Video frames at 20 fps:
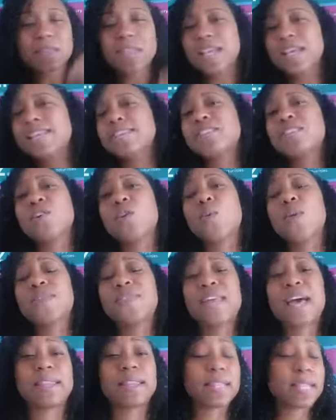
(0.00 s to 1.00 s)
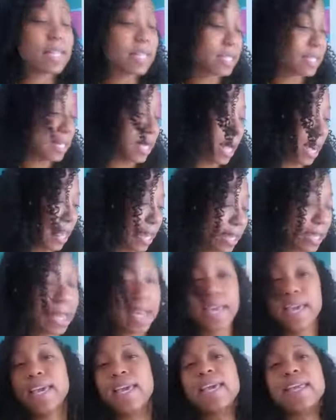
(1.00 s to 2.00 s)
And so, what that looks
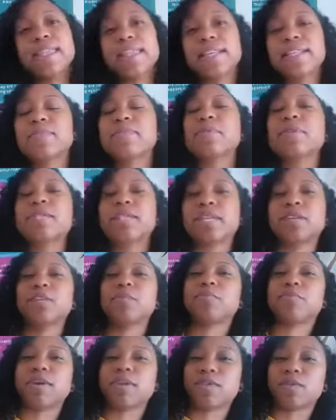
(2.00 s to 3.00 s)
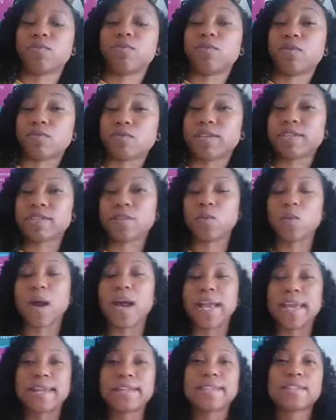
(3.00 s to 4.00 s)
like in this particular breath, and the reason
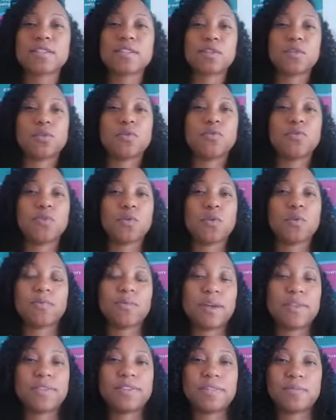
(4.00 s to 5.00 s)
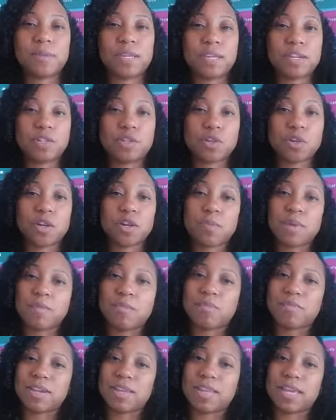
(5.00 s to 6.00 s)
why it is a 2-4 breath is because you're going to be
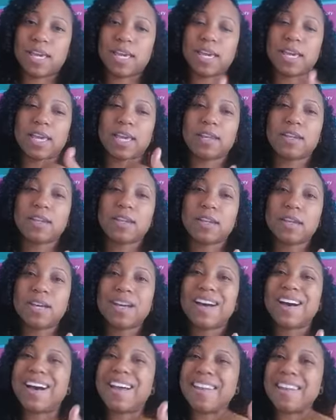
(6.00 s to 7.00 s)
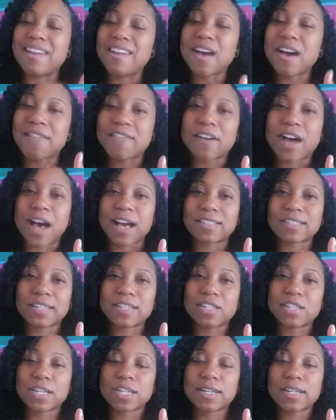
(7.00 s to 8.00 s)
breathing in enough
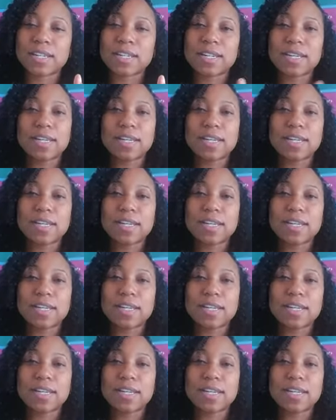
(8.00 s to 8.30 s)
oxygen